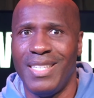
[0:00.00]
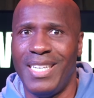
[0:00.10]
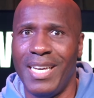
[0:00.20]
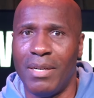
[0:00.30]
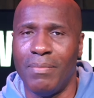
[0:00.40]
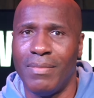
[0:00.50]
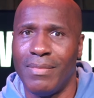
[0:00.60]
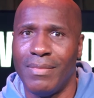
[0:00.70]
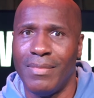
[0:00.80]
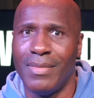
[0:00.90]
get them
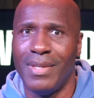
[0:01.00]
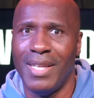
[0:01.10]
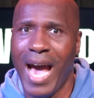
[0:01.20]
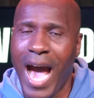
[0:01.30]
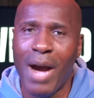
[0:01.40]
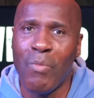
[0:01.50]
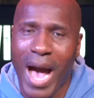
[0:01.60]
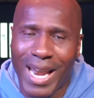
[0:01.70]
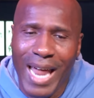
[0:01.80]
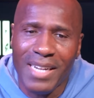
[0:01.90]
I,
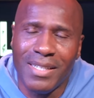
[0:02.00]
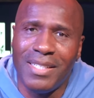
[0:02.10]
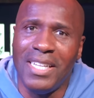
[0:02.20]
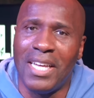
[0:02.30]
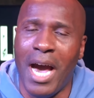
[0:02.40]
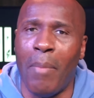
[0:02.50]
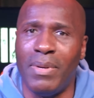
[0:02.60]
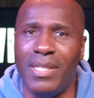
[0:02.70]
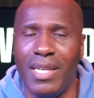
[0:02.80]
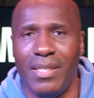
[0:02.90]
I like to see
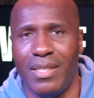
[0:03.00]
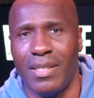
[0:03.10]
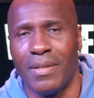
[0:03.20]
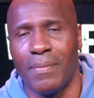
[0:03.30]
competition.